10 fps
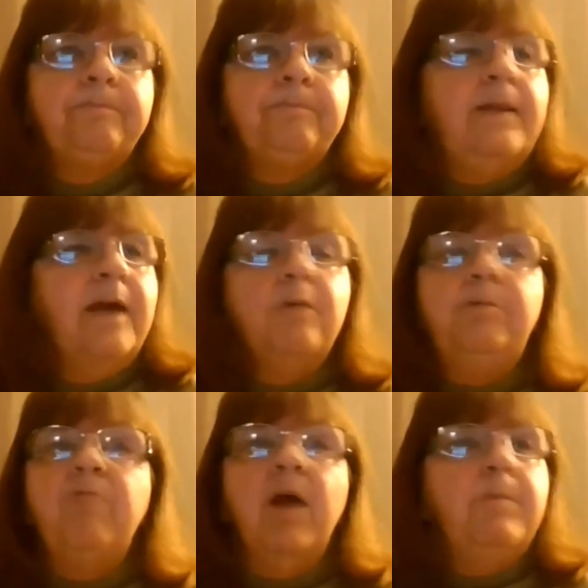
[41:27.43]
And that could
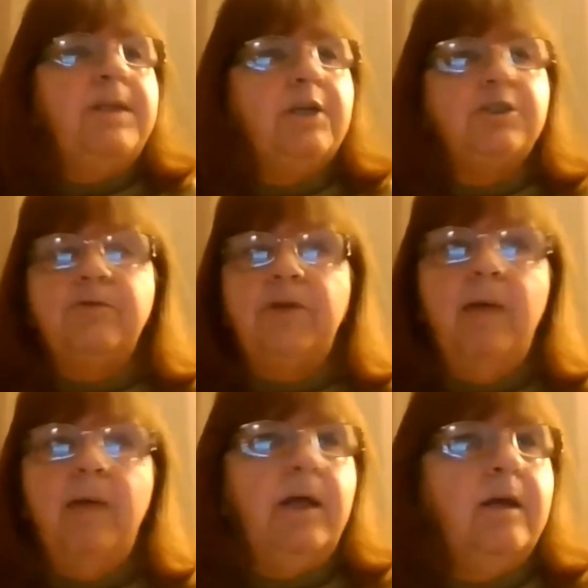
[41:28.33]
be recommendations for
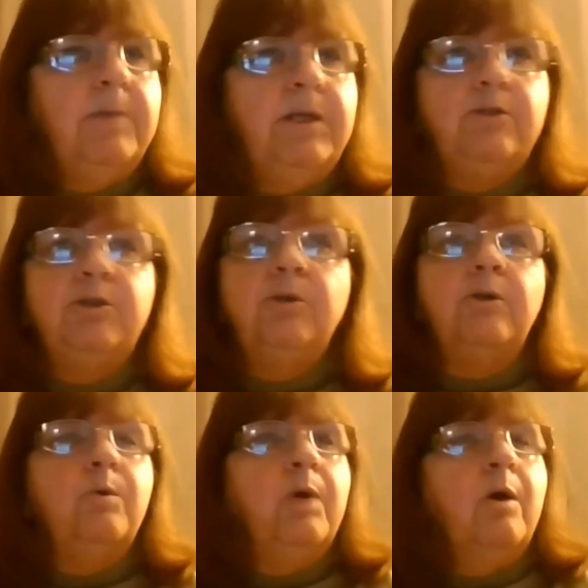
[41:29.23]
nominating committee too.
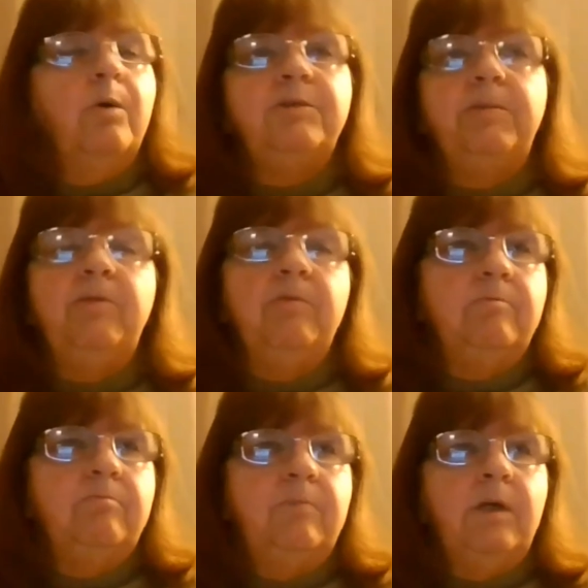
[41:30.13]
Look, we're going to be,
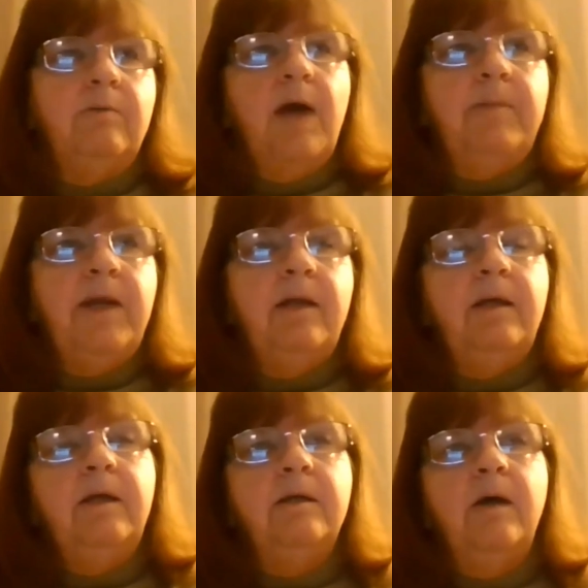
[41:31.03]

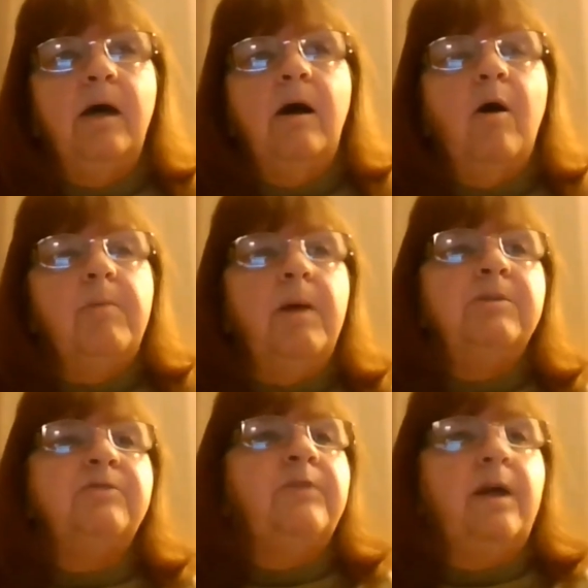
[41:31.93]
nominating our
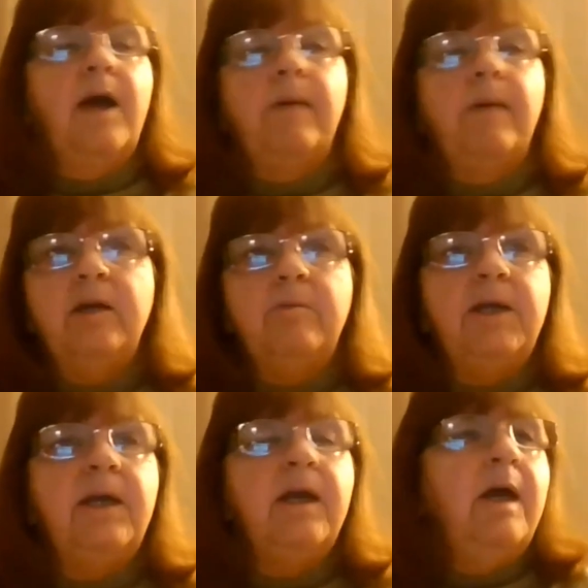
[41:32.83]
members for the nominating
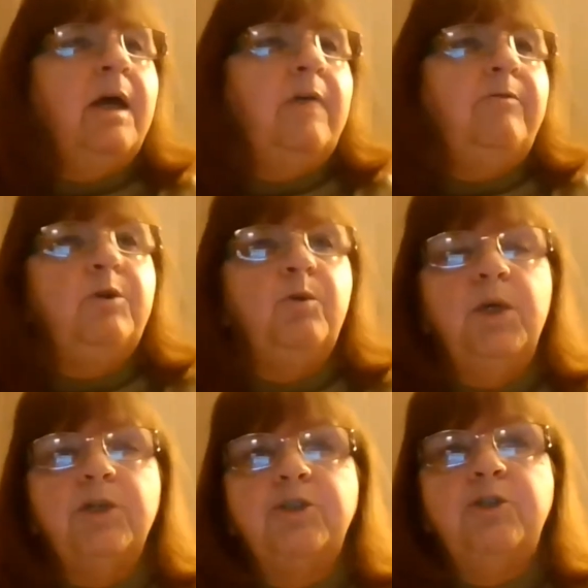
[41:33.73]
committee. If you
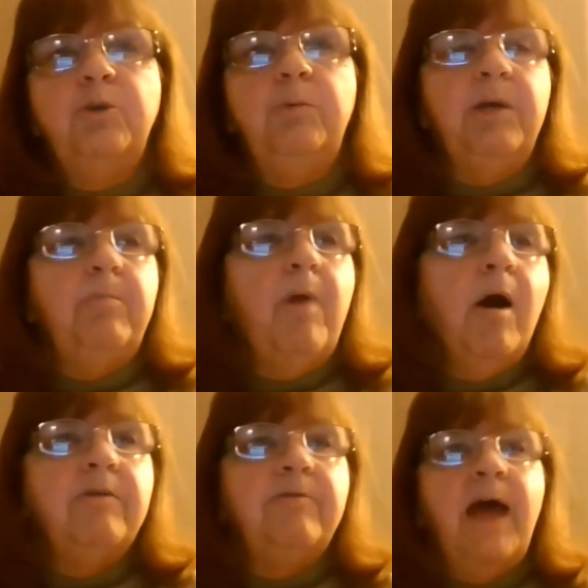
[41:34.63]
wish to be a
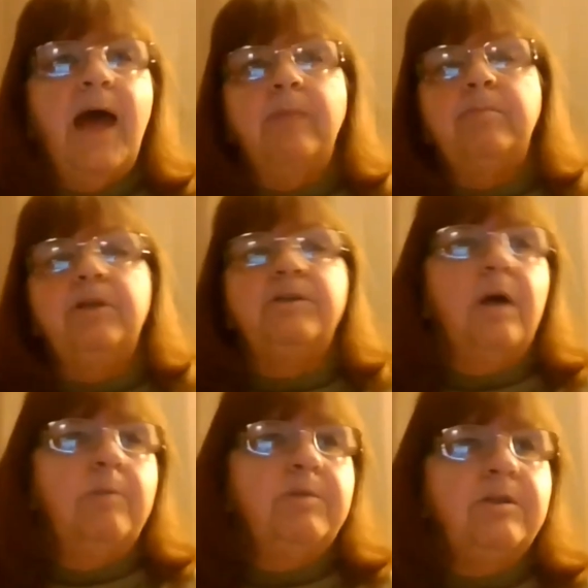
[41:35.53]
part of that, please
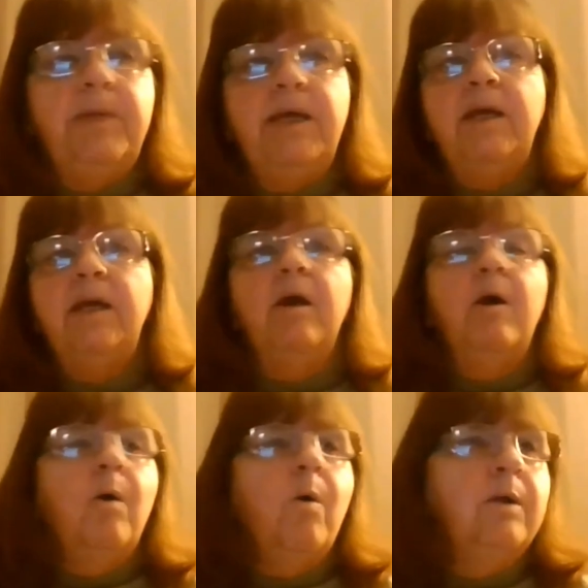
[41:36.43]
come to the meeting
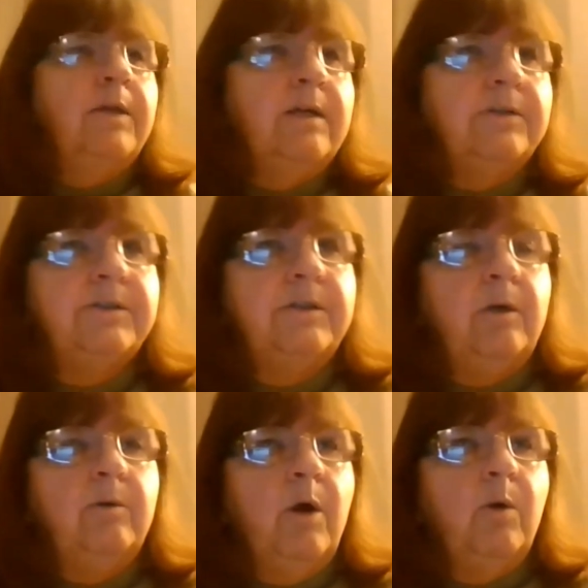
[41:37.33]
or let us,
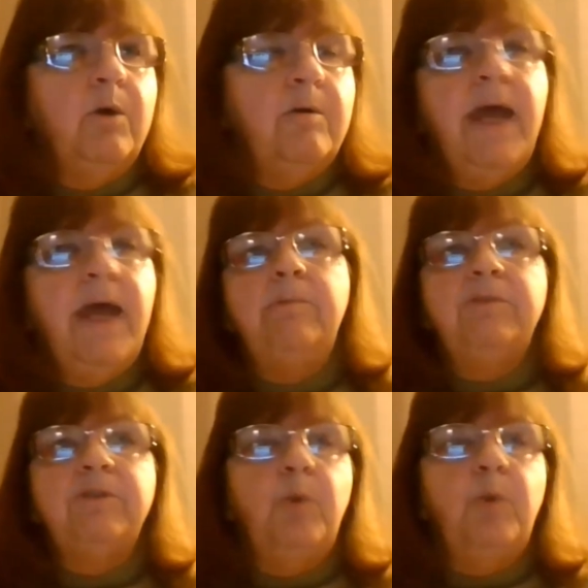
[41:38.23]
know your name
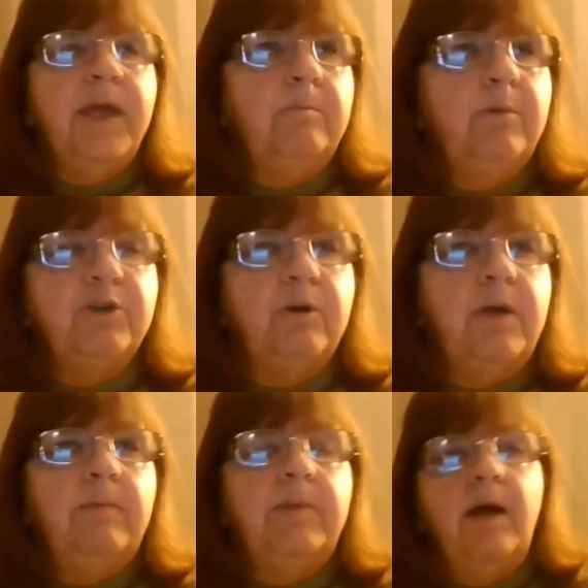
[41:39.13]
so we can put your
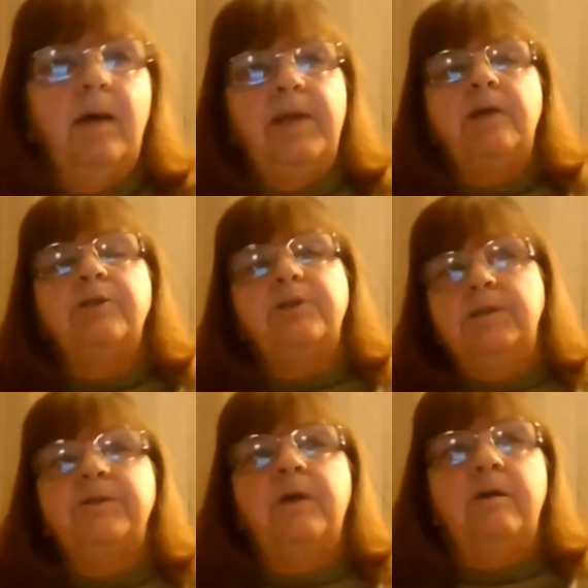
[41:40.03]
name in nomination,
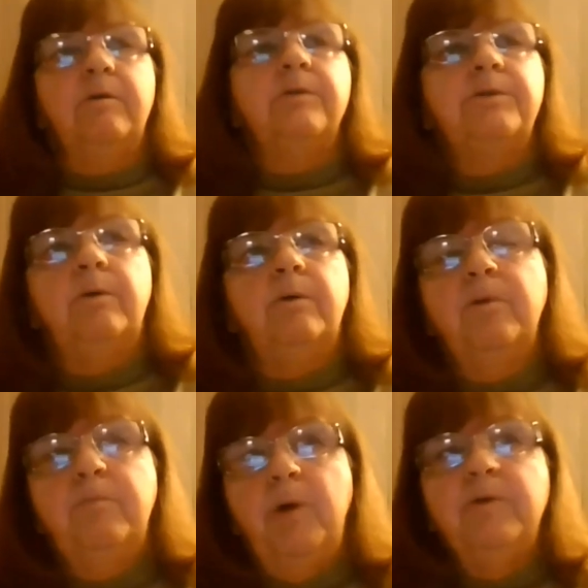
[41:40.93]
et cetera. So
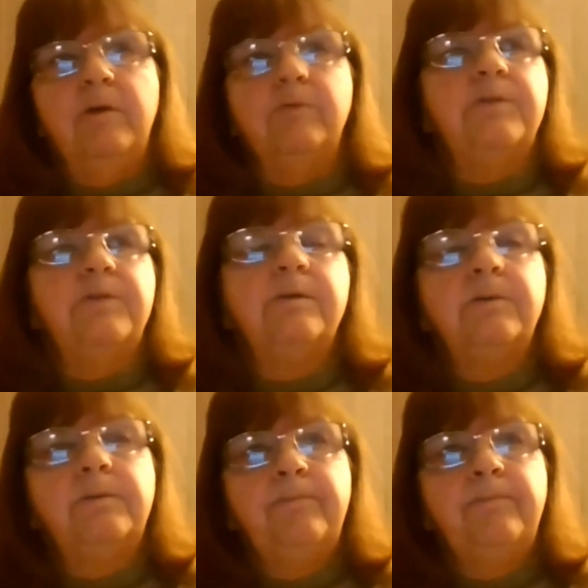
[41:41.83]
for both of those things.